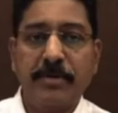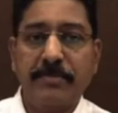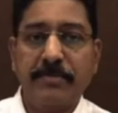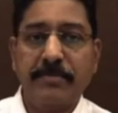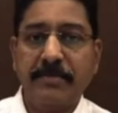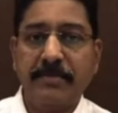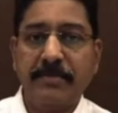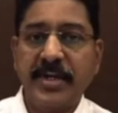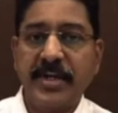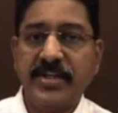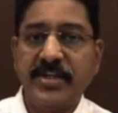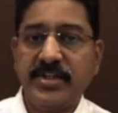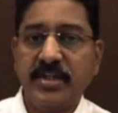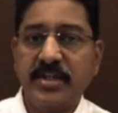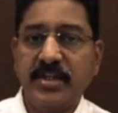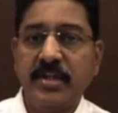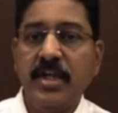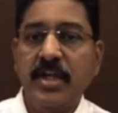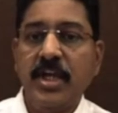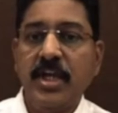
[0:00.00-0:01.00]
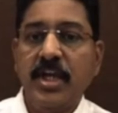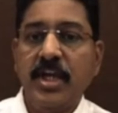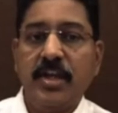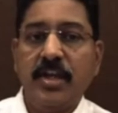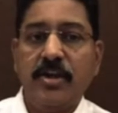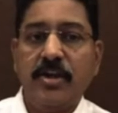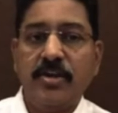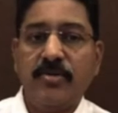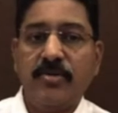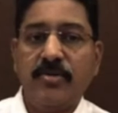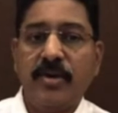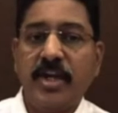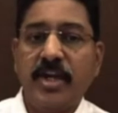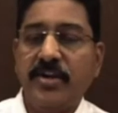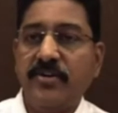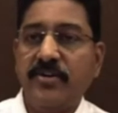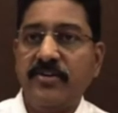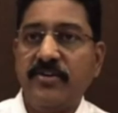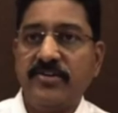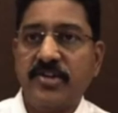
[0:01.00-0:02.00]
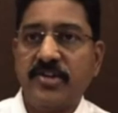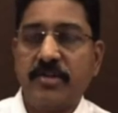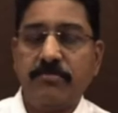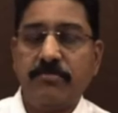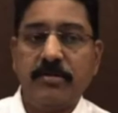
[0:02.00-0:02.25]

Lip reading: preparation, not to get into this trouble.